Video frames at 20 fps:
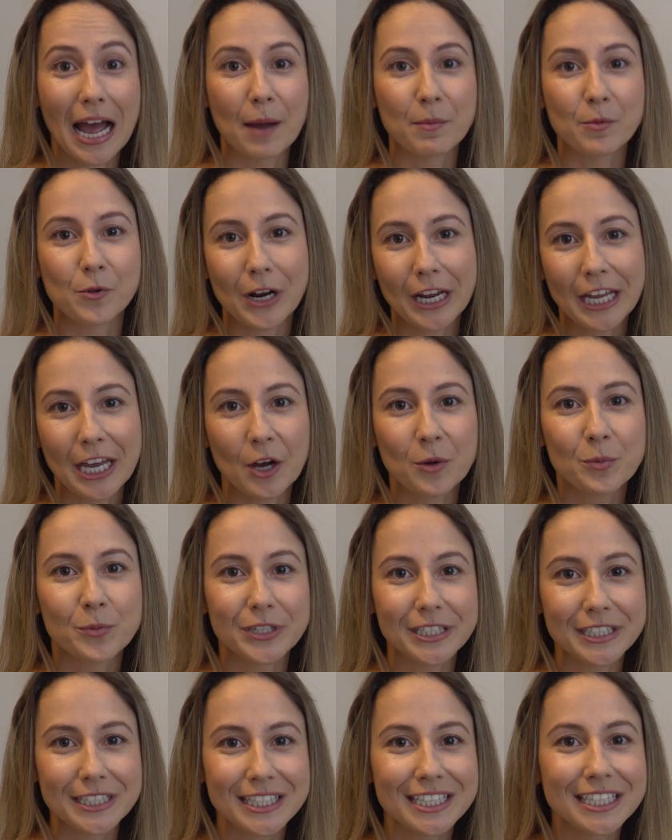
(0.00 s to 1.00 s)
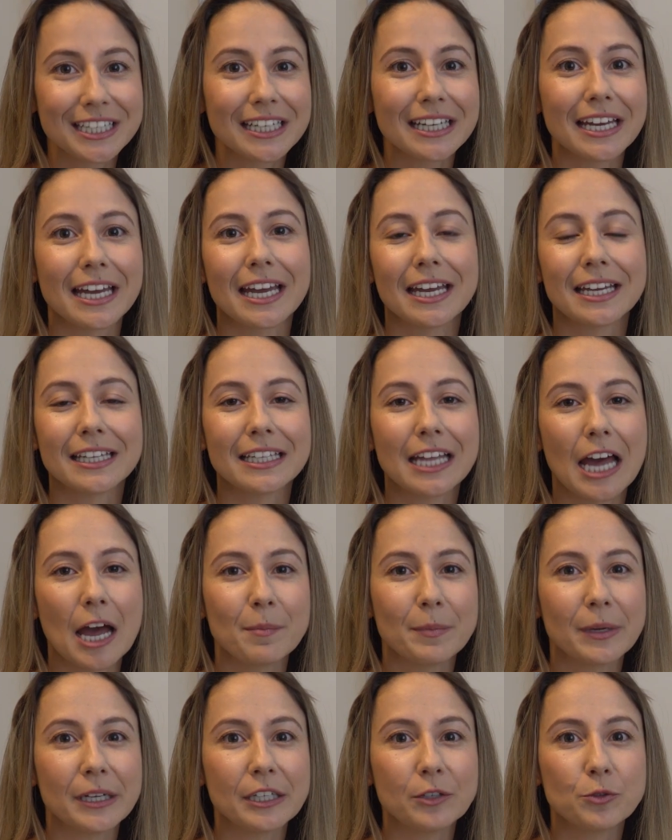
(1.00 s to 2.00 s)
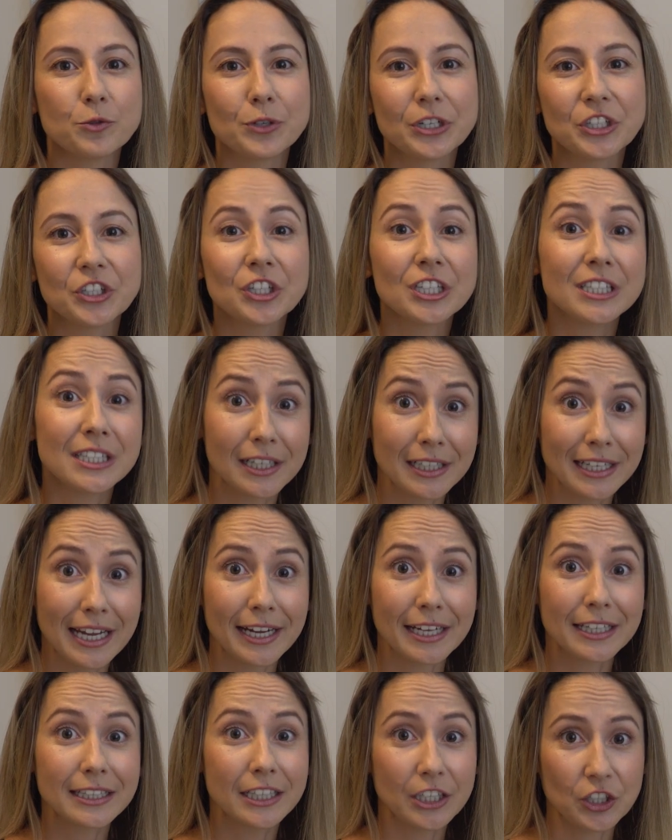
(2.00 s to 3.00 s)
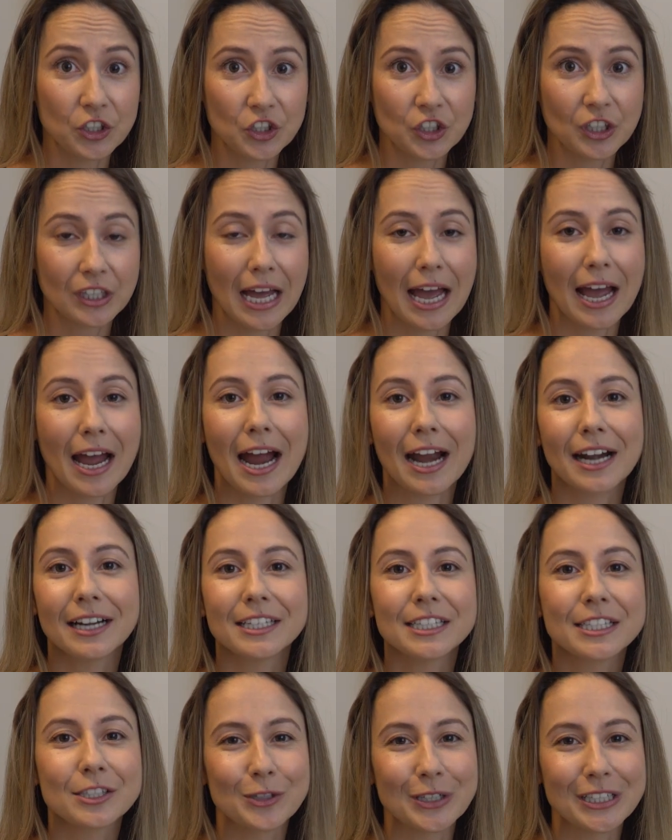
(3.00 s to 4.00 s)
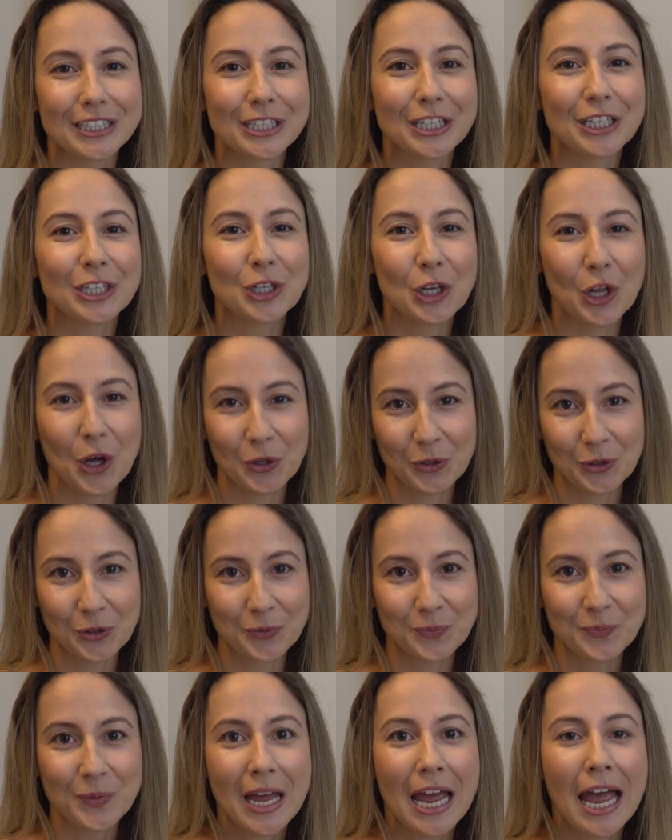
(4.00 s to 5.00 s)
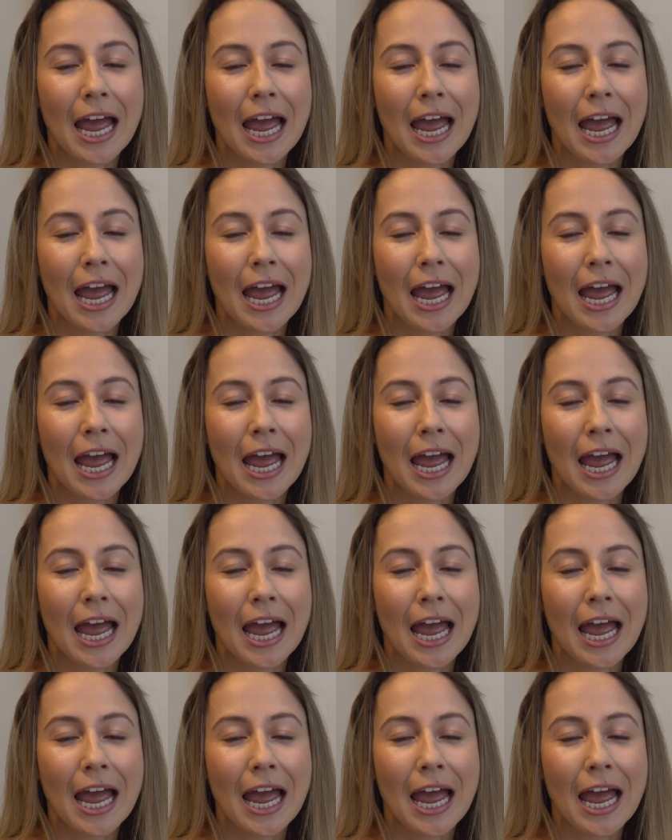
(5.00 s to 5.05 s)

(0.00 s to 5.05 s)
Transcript: I'm Raquel Britzke and I'm a registered dietitian at Harley Street in London.